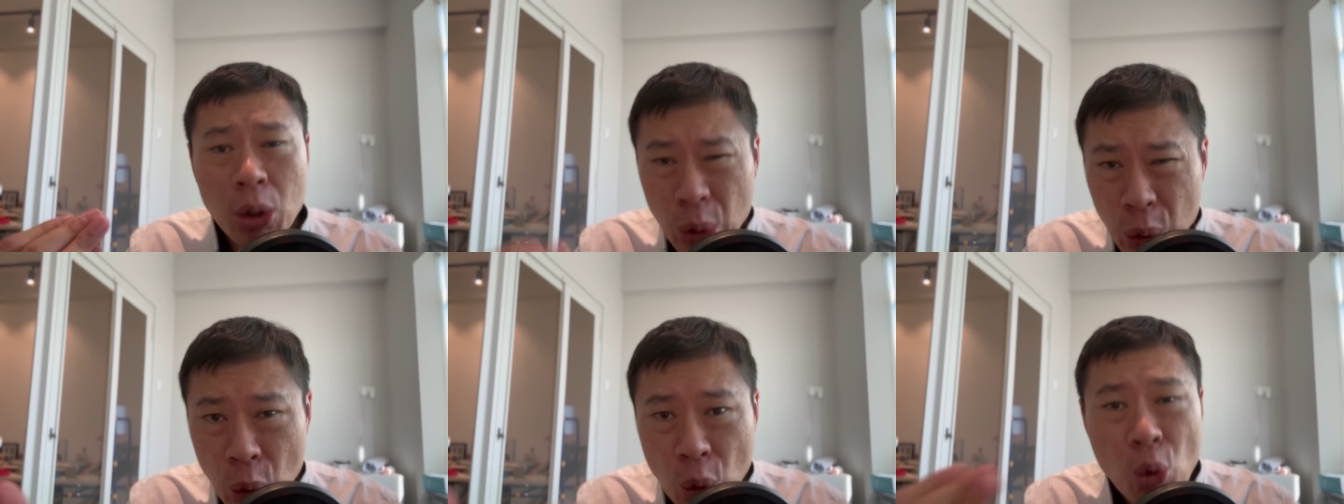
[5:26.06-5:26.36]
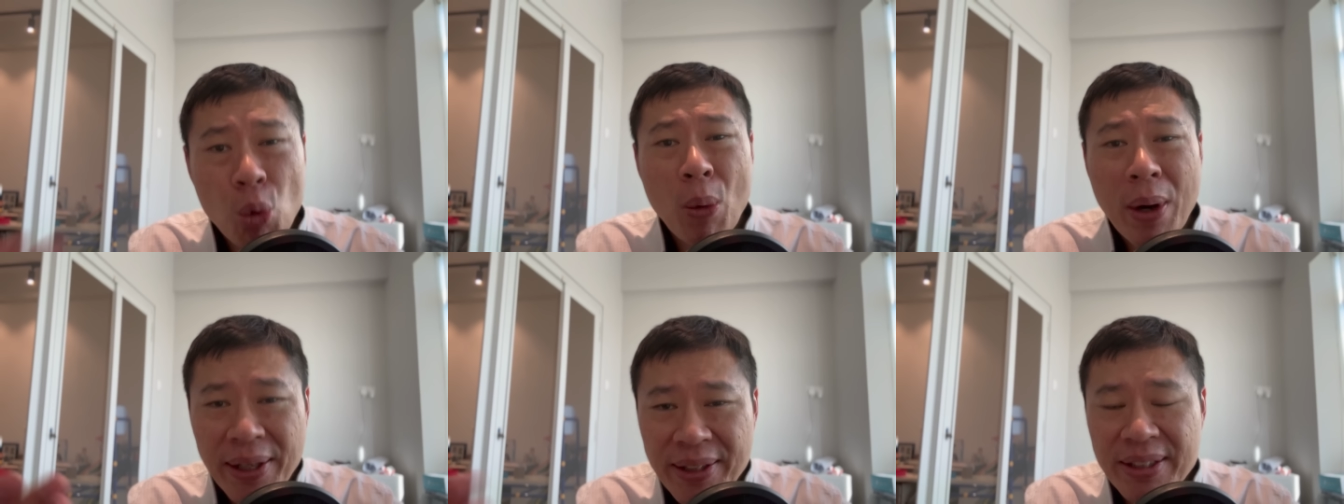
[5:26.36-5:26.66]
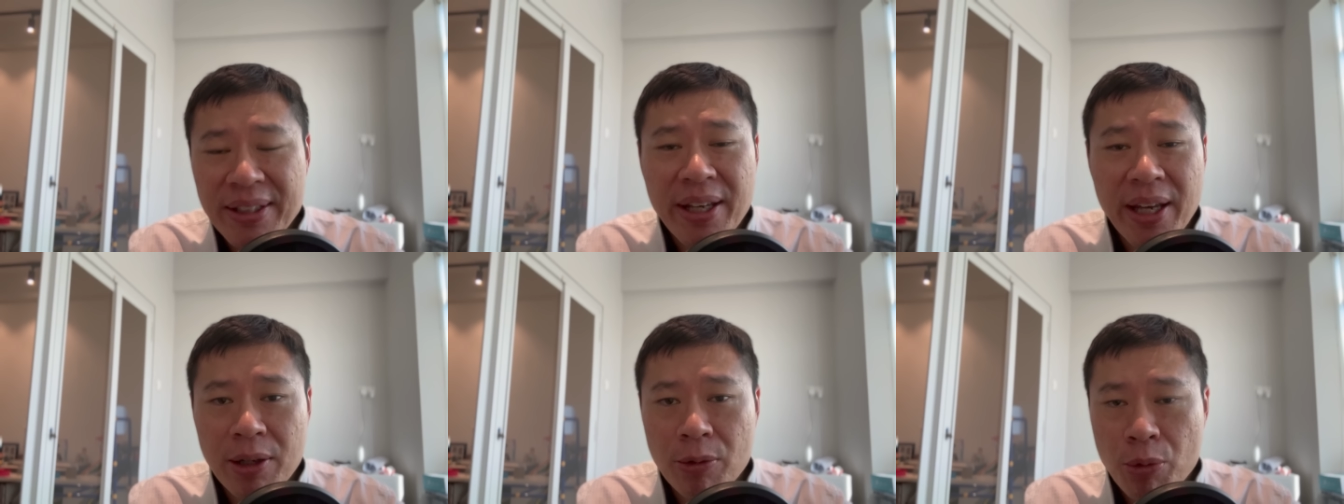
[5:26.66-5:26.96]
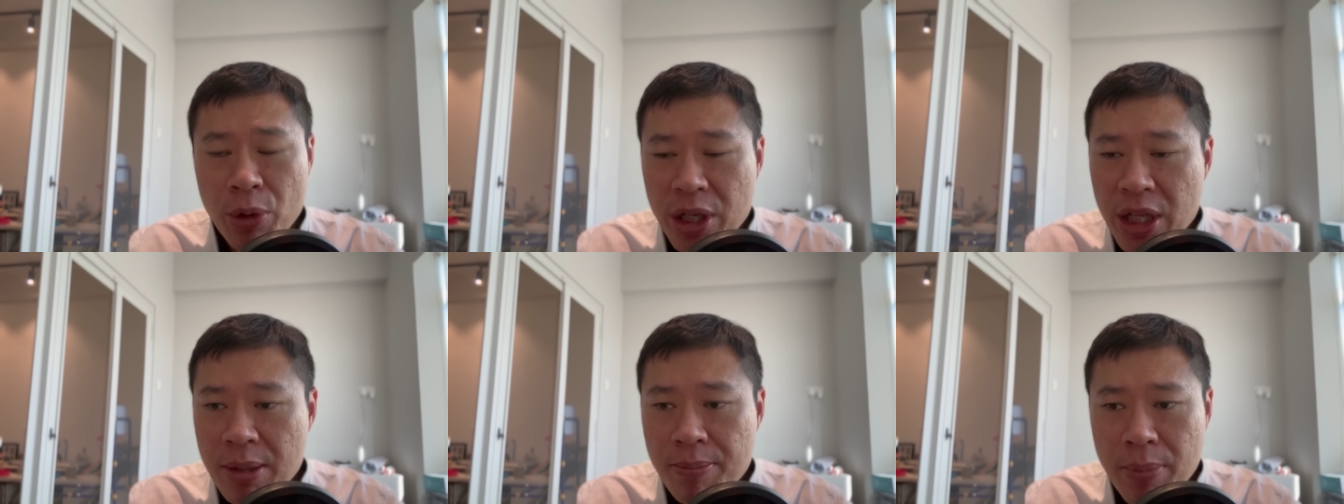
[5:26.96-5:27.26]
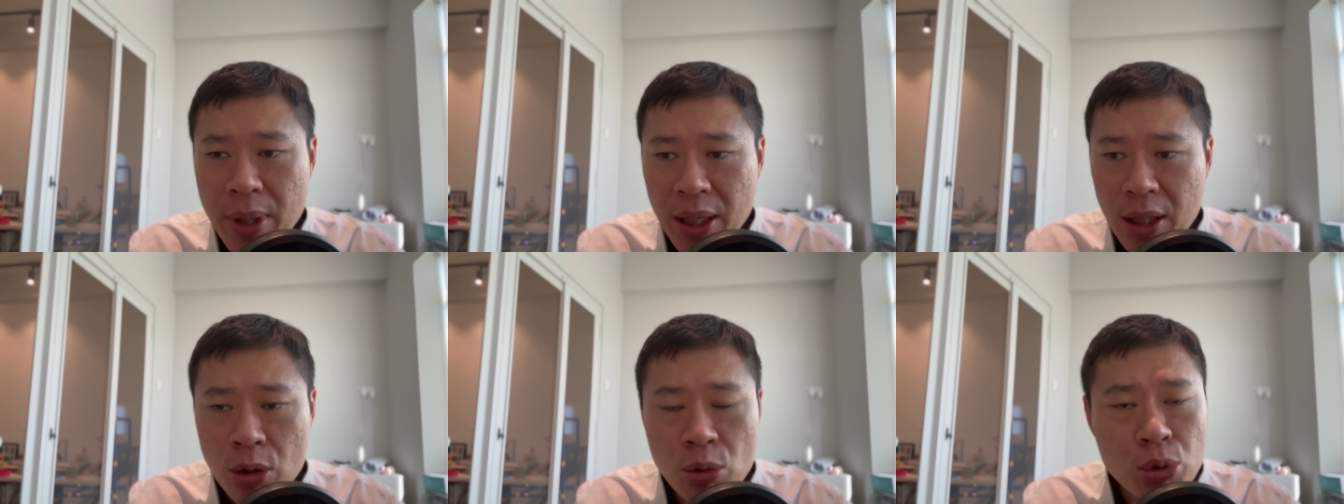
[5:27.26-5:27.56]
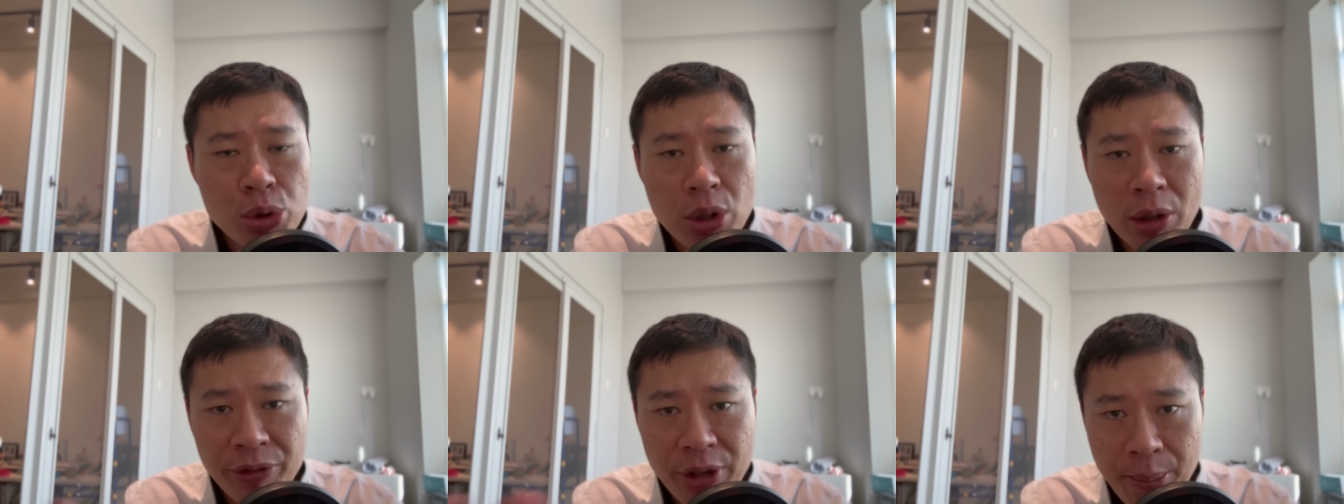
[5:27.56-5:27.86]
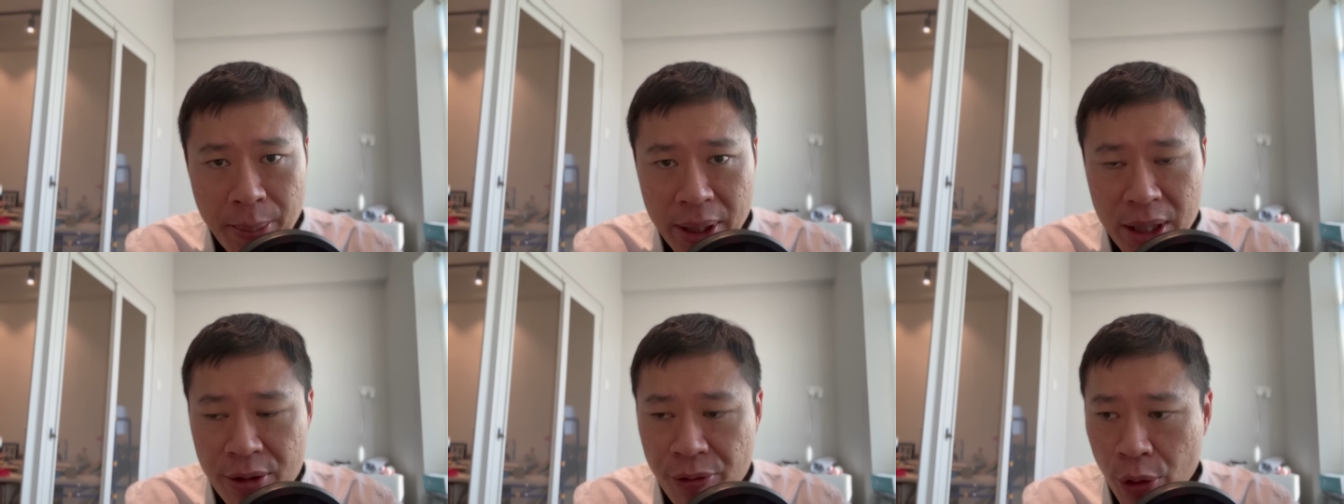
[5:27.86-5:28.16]
no one can really make use of the
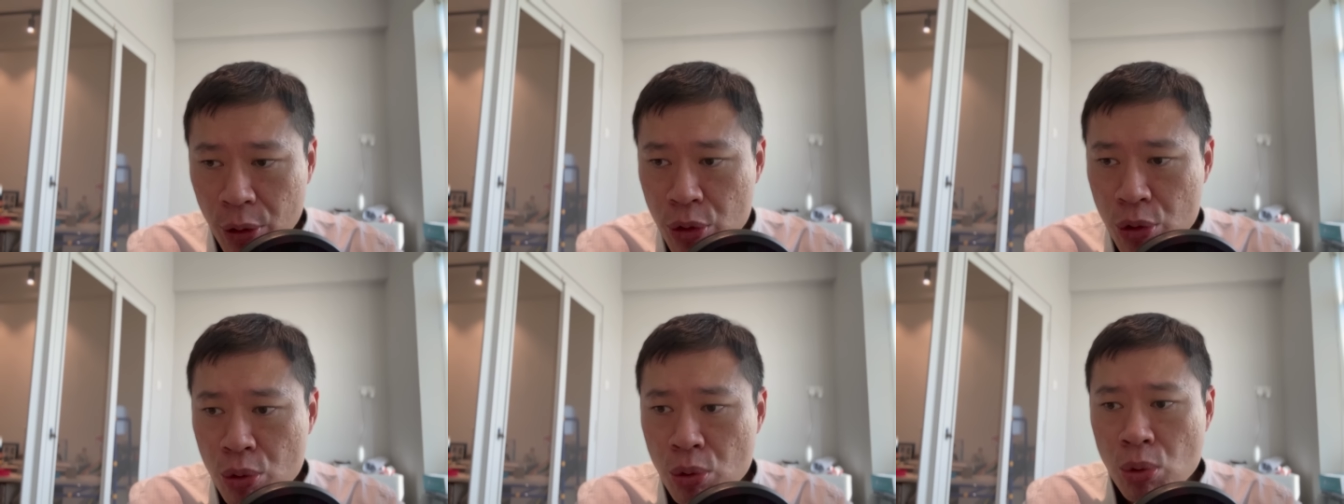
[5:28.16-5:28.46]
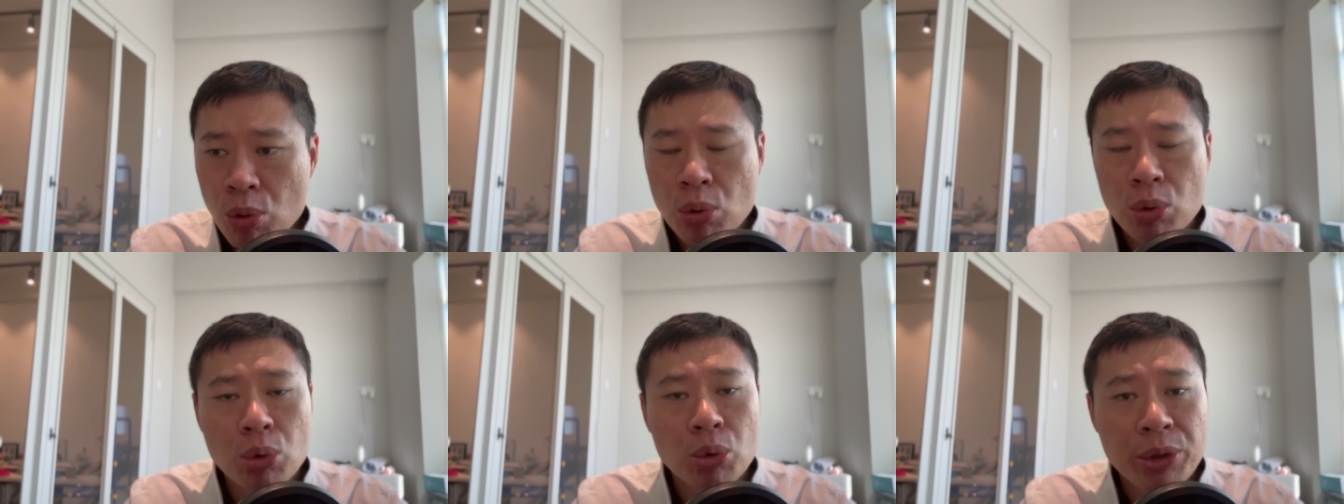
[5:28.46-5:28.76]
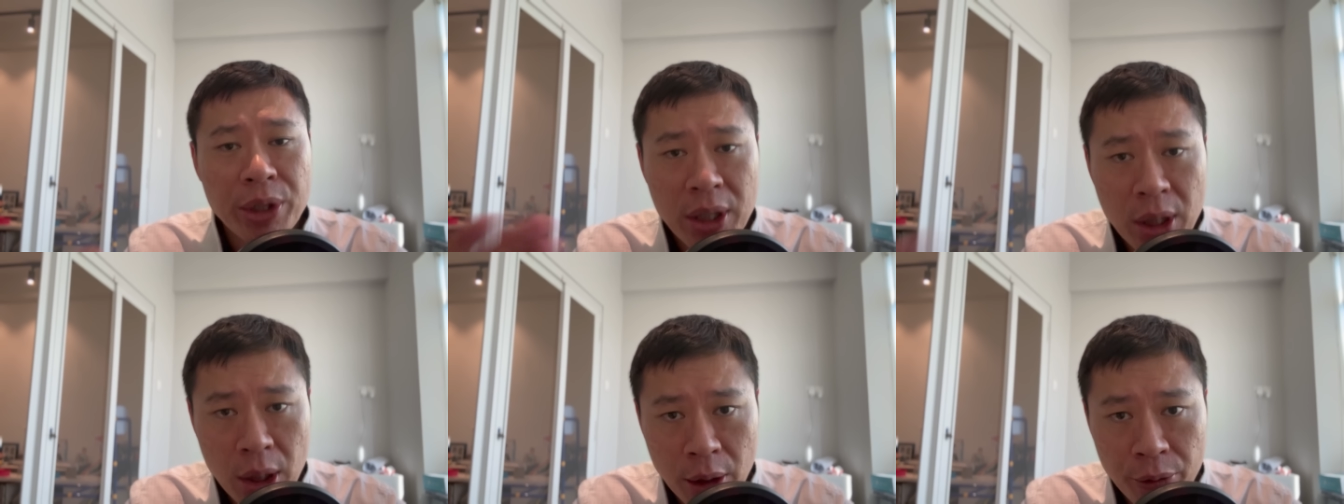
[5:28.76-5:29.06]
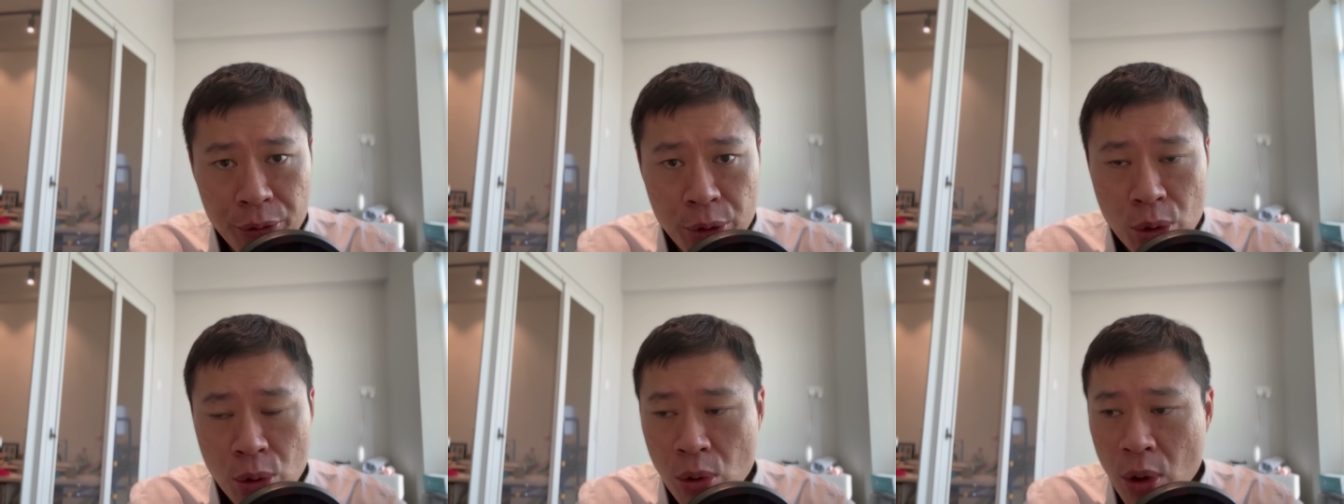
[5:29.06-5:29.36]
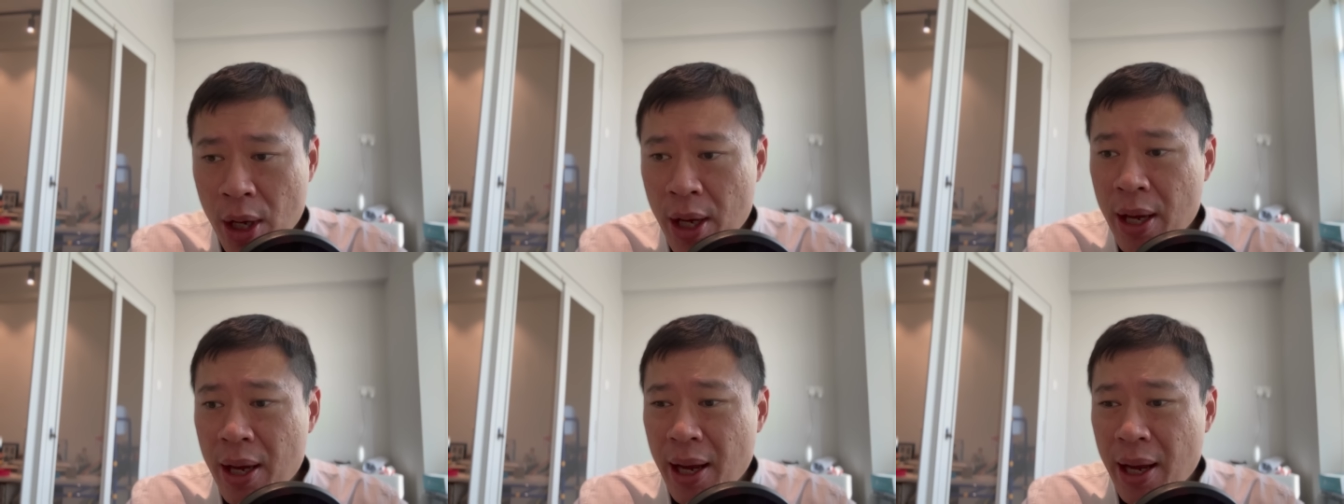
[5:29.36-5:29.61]
money for you to take care of you,